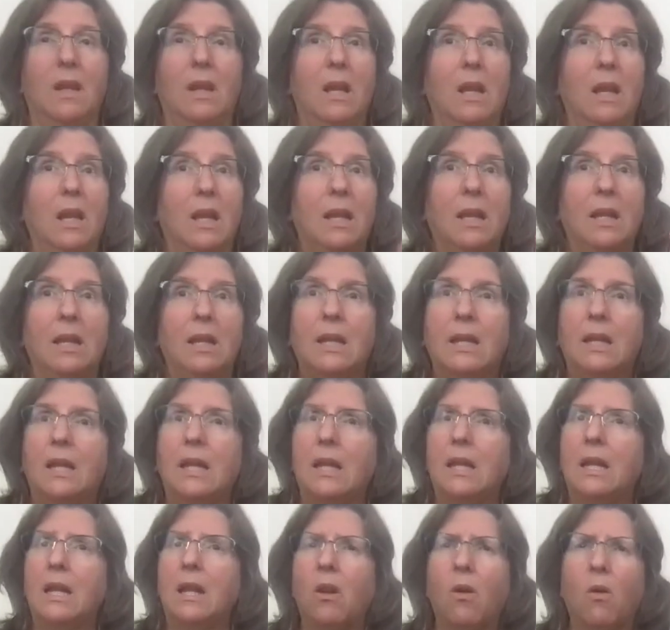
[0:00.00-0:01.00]
We need
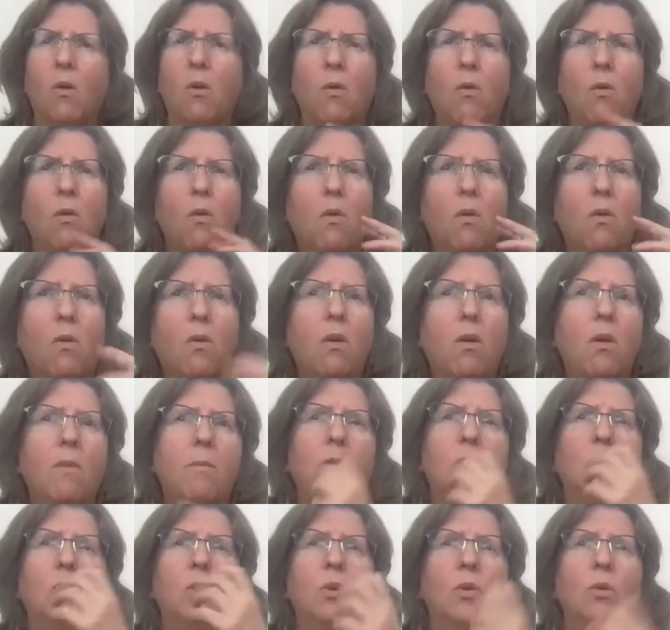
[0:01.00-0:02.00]
to create more
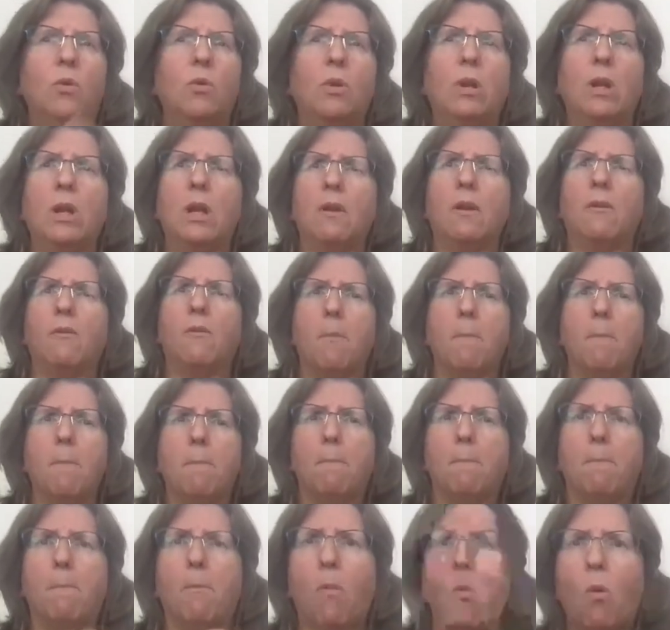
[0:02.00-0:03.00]
learning environments
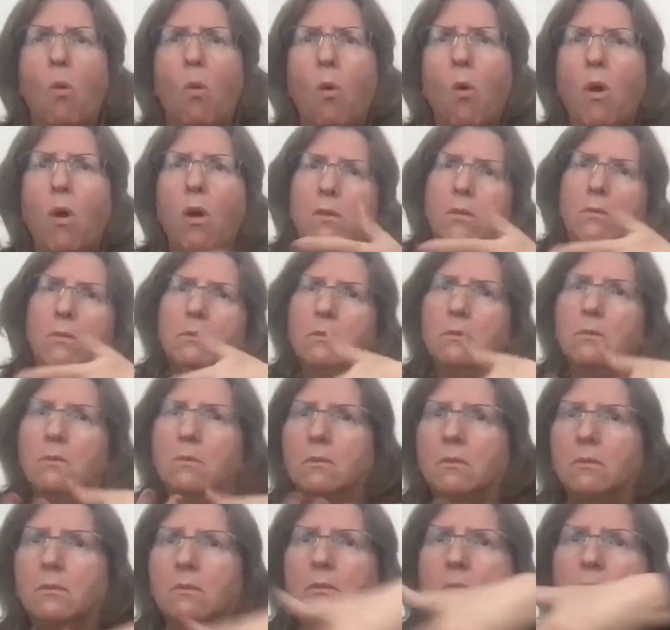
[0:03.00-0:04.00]
for
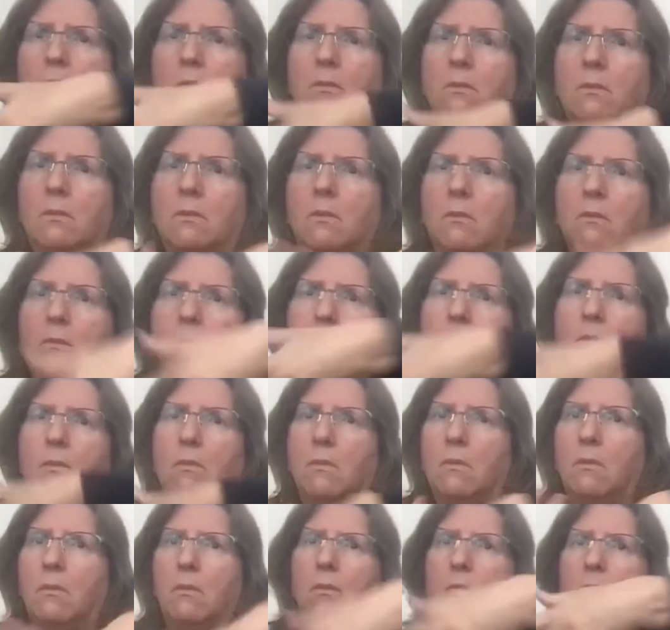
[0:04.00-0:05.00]
bidirectional,
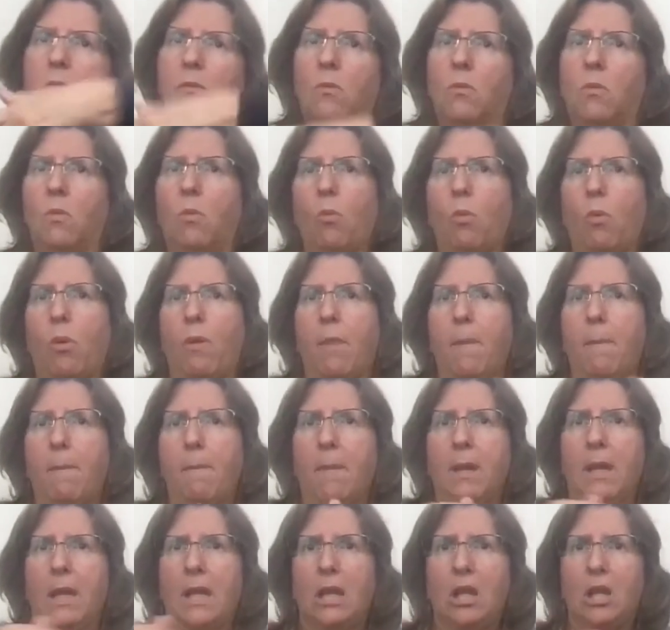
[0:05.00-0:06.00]
interactive
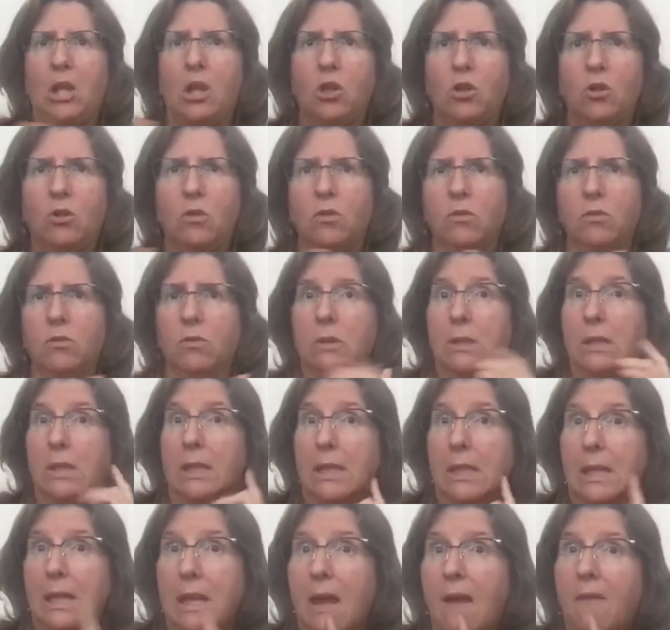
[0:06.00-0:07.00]
communication
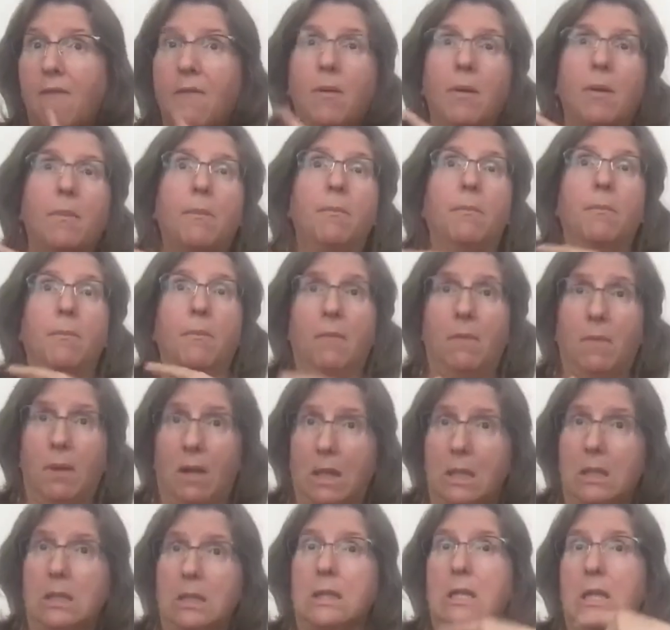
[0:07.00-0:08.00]
and learning with
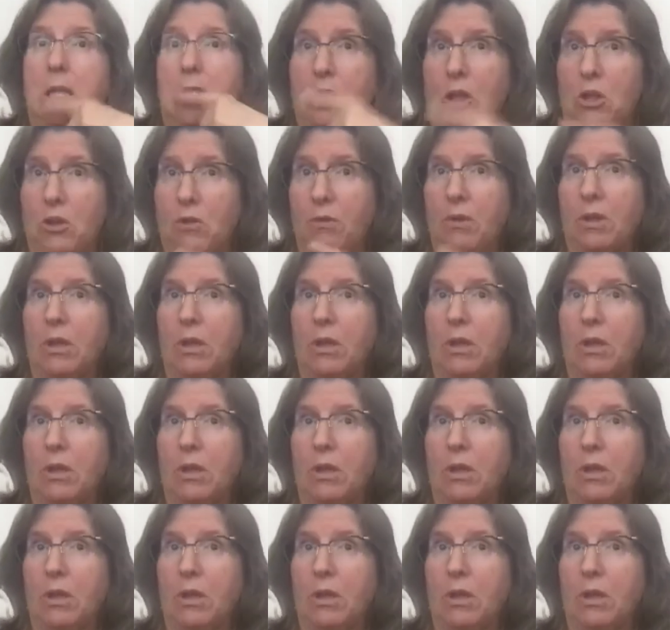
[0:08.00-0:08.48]
deaf and hearing